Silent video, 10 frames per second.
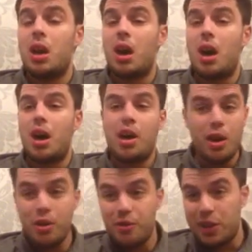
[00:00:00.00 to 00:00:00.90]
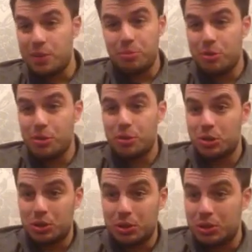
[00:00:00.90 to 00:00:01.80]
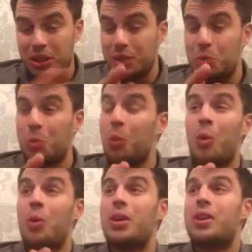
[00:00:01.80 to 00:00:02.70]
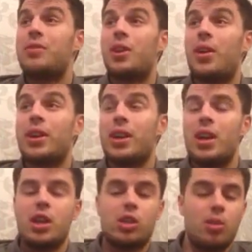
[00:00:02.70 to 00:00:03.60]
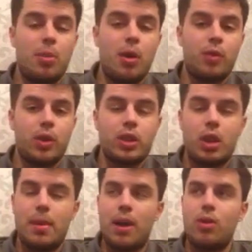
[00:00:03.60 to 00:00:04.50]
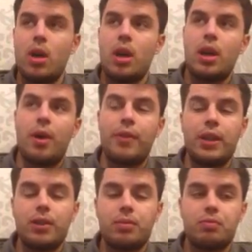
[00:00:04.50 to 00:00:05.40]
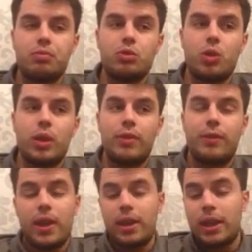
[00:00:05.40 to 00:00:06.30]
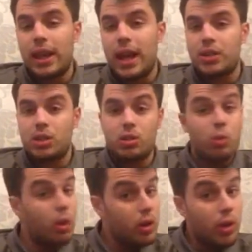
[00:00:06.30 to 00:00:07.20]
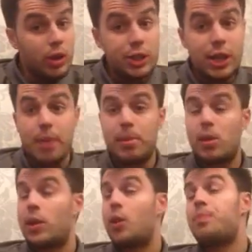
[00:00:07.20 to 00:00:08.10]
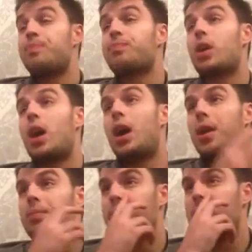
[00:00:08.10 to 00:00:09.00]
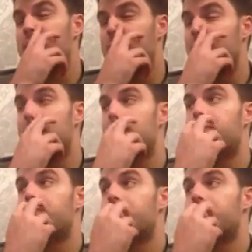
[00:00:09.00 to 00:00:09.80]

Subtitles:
an overly brutal war, if you like. So both guys come out. Now I think Rocky Fielding lands quite a nice jab early on. You see,